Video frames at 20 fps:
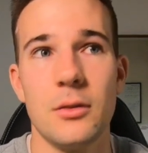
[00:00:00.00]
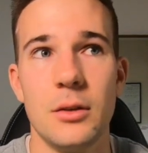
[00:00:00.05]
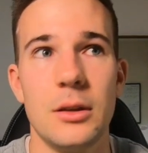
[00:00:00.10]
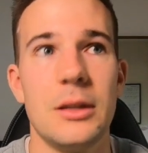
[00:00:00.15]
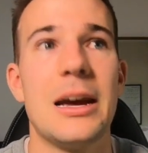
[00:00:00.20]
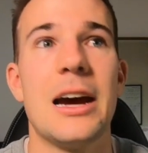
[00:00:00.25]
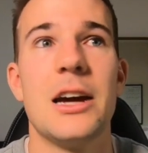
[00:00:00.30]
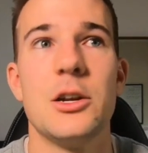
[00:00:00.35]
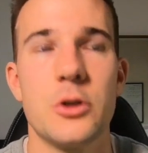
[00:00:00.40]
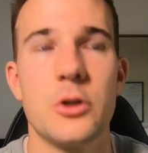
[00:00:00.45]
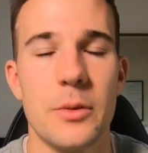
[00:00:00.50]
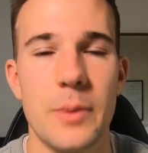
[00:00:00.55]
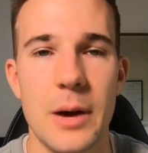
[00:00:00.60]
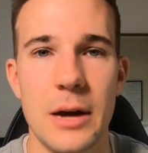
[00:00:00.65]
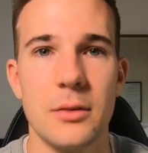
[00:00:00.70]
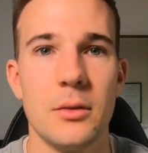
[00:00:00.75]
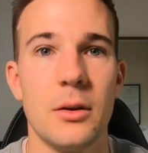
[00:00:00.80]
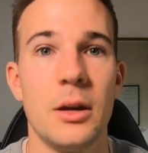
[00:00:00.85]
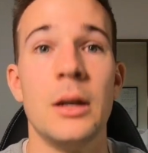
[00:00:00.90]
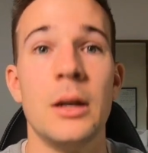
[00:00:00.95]
the age group
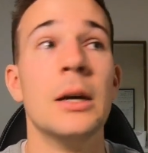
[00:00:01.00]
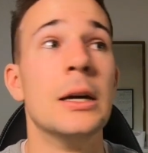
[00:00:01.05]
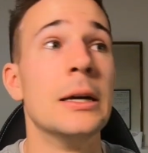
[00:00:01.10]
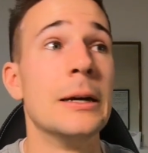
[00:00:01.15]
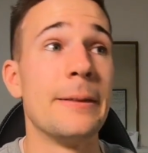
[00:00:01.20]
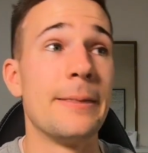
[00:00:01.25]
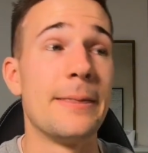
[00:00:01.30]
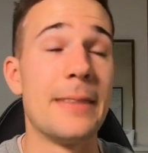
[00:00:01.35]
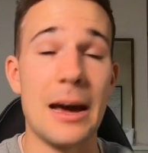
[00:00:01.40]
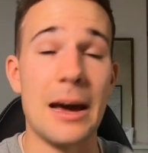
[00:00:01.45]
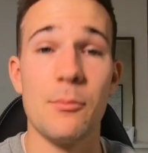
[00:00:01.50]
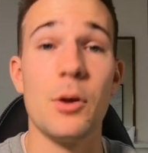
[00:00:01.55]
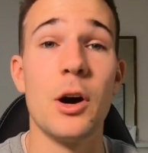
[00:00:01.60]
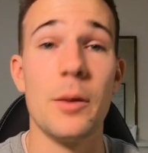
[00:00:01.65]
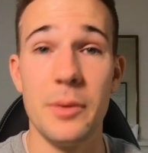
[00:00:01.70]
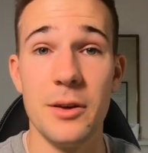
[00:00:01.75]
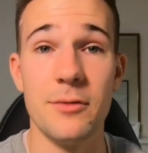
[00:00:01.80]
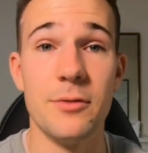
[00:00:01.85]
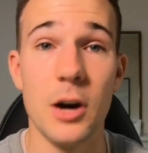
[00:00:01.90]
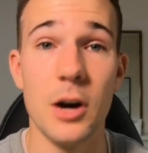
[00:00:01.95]
athlete, that might
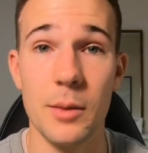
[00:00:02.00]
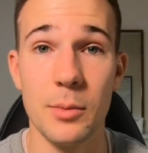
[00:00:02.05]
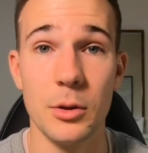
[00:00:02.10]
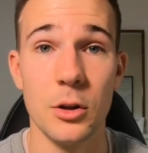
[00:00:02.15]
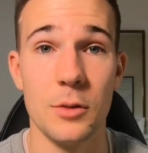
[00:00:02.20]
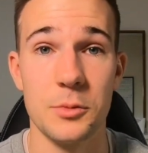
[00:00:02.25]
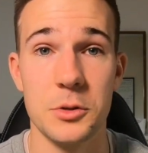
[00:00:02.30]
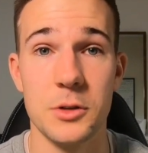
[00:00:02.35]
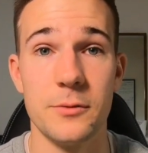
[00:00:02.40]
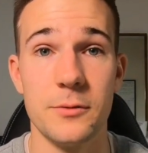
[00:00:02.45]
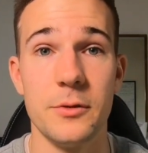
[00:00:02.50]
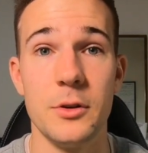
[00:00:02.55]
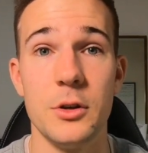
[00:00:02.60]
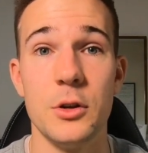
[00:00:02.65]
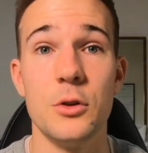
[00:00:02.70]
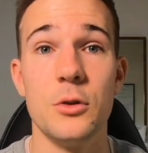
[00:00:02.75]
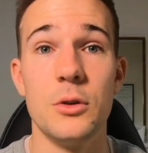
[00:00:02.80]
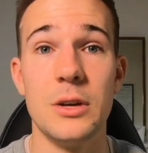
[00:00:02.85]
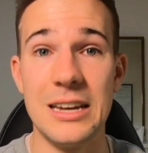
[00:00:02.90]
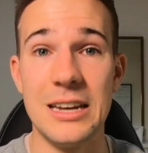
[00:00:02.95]
be a viable option for
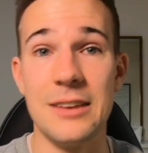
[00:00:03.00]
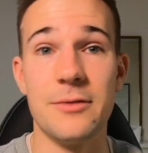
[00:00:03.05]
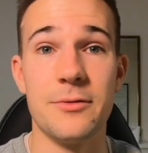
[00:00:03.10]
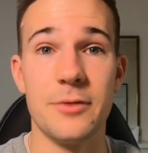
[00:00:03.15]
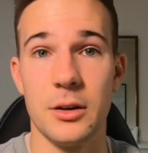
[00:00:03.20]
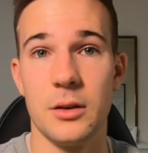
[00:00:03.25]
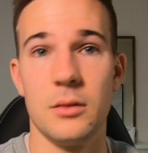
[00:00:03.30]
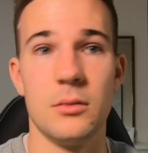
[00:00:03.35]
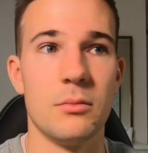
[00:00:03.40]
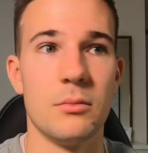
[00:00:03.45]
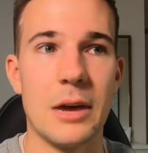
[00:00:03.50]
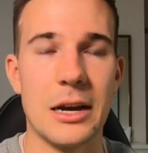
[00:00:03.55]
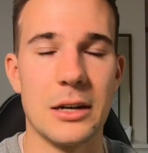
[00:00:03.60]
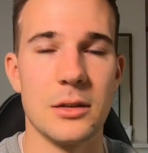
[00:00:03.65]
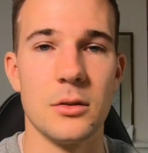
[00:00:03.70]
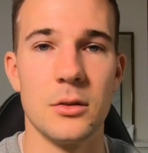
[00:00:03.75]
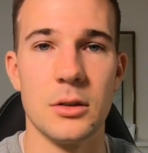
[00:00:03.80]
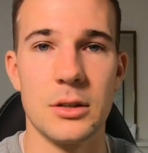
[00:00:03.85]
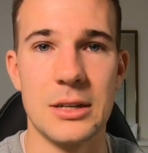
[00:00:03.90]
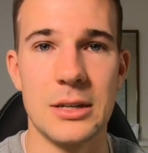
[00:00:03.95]
you if it makes
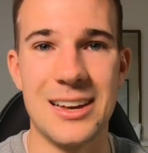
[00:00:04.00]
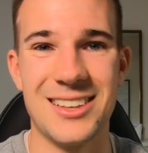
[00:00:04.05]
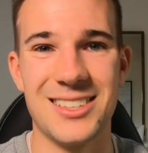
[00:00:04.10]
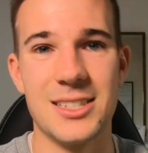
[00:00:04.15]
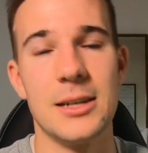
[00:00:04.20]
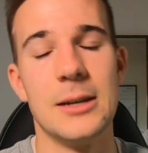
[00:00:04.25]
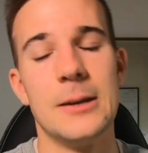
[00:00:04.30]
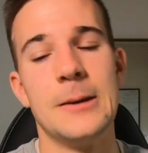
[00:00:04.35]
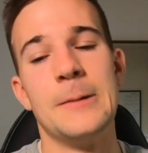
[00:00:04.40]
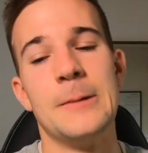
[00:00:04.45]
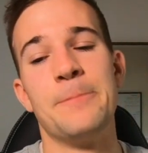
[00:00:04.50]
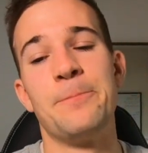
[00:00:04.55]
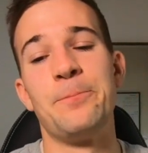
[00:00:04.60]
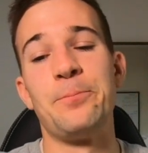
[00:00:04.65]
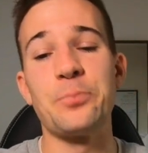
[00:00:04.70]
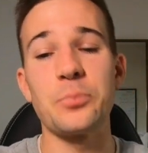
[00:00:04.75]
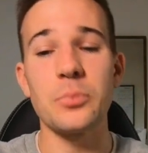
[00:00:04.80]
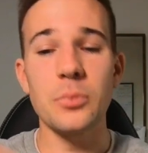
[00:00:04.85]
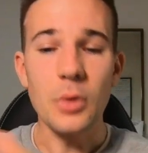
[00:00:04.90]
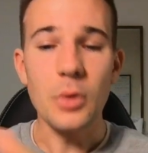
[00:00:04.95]
a lot of sense
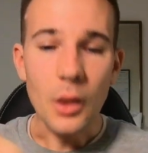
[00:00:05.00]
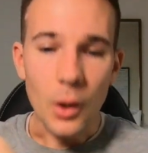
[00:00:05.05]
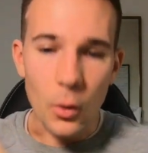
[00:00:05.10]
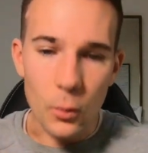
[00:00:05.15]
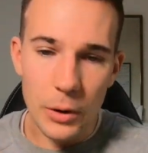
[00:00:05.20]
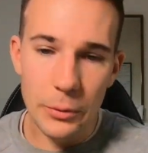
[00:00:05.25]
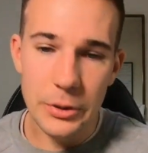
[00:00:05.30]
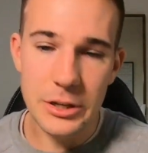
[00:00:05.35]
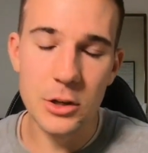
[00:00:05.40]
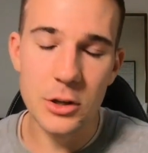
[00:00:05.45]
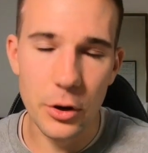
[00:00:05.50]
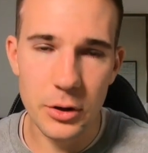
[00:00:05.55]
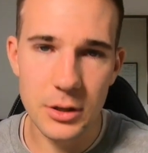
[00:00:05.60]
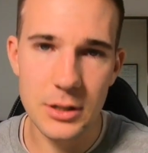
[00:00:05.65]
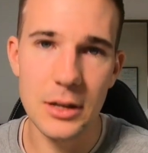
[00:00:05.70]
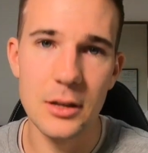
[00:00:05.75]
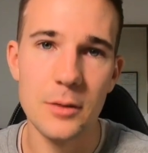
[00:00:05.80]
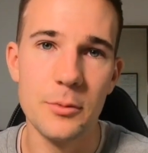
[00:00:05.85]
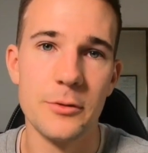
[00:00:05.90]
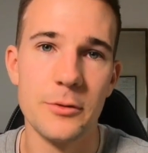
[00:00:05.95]
where we don't
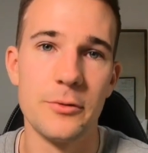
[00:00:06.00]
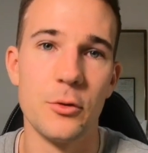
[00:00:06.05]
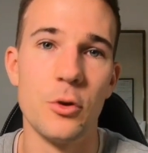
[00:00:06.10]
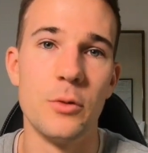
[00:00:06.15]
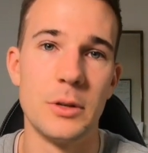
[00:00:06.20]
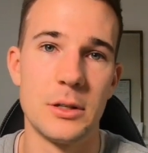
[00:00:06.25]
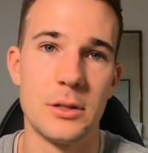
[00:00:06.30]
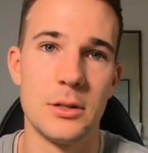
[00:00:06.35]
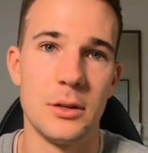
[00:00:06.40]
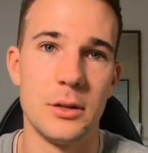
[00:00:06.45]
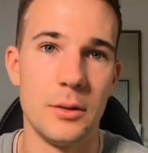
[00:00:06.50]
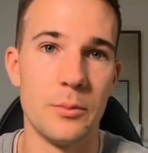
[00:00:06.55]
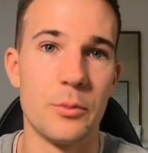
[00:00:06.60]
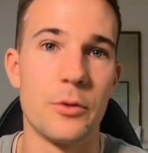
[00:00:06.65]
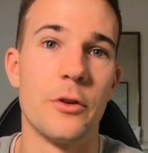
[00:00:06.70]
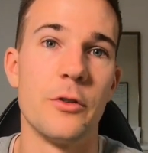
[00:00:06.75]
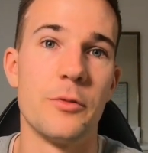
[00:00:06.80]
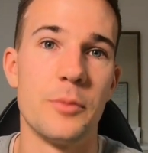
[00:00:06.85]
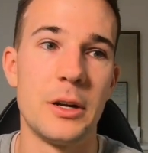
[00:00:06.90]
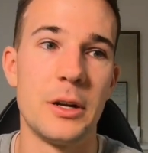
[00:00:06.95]
see the performance
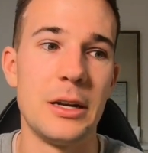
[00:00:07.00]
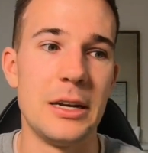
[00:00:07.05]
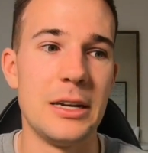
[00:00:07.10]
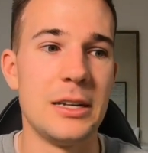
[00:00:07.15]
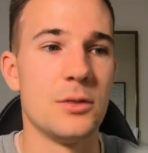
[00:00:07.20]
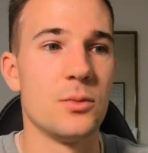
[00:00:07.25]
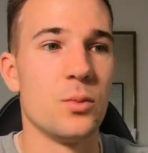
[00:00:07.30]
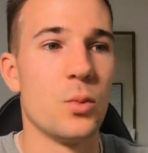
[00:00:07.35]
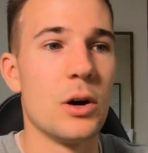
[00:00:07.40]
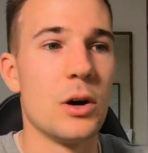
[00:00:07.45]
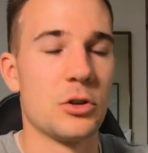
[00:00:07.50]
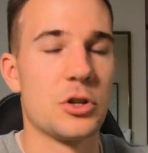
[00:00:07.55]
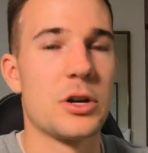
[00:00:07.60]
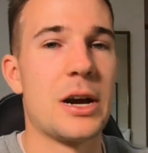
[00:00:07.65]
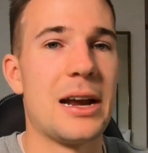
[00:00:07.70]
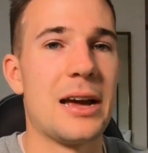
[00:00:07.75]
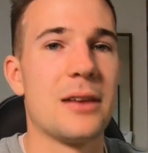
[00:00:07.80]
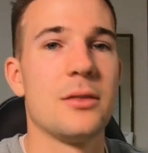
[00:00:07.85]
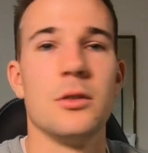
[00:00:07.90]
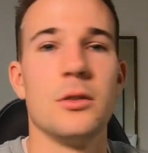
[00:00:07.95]
improvement is well
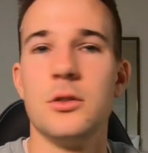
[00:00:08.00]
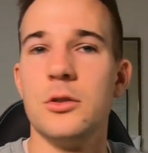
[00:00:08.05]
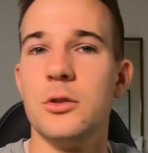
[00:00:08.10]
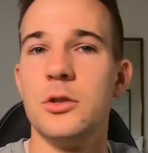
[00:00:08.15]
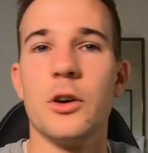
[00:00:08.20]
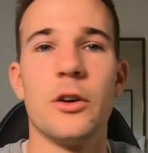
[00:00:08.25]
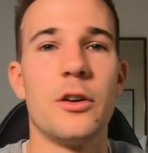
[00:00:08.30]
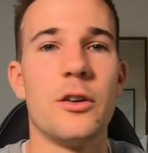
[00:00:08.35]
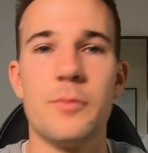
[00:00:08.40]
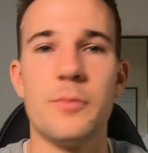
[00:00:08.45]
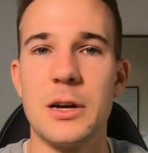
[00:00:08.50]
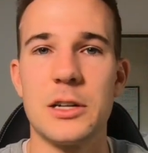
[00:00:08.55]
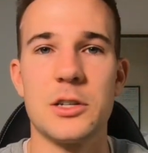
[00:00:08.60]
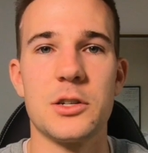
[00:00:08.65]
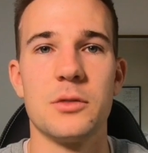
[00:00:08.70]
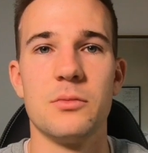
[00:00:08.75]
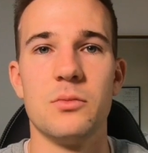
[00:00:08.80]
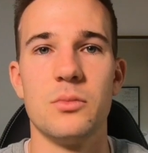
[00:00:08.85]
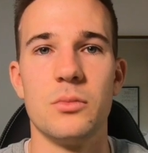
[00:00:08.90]
trained athletes who don't have much